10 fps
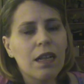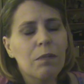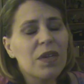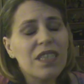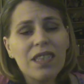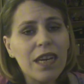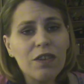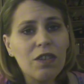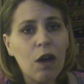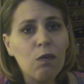But
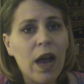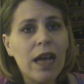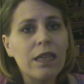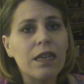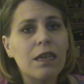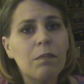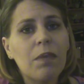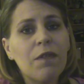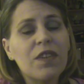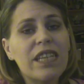Slayers all rally.
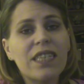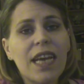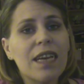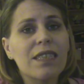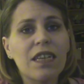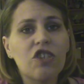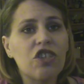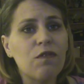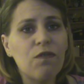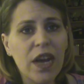Buffy stands and
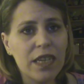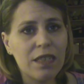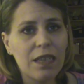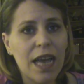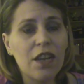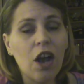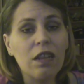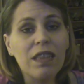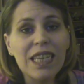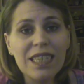she fights, and our
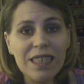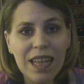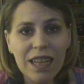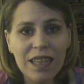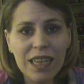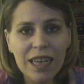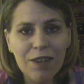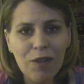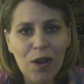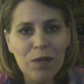least likely
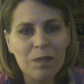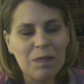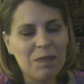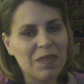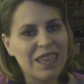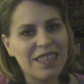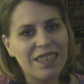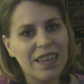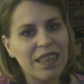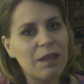hero,
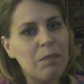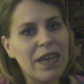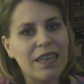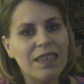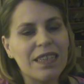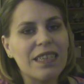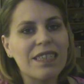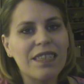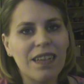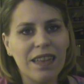suddenly bathed in
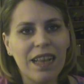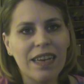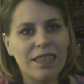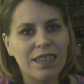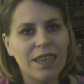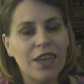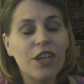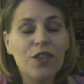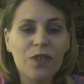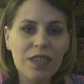sunlight.
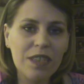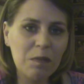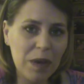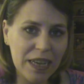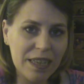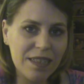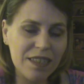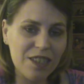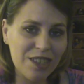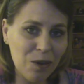You see, Spike is
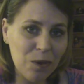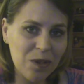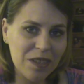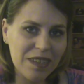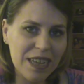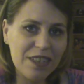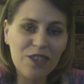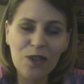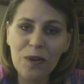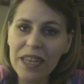ensouled, and
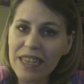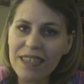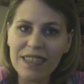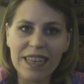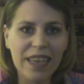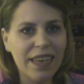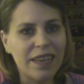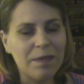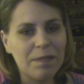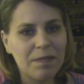so he is the
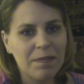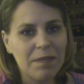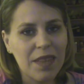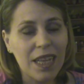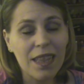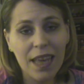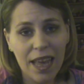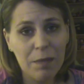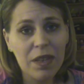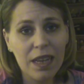key. The
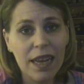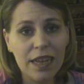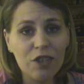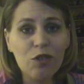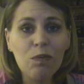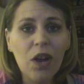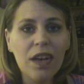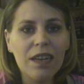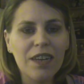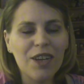amulet Angel
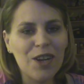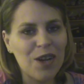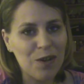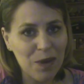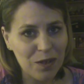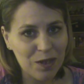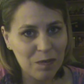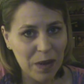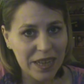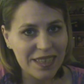brought around
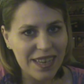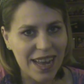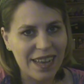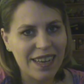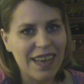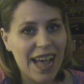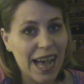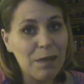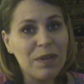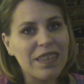Spike's neck,
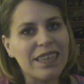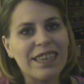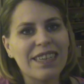aptly.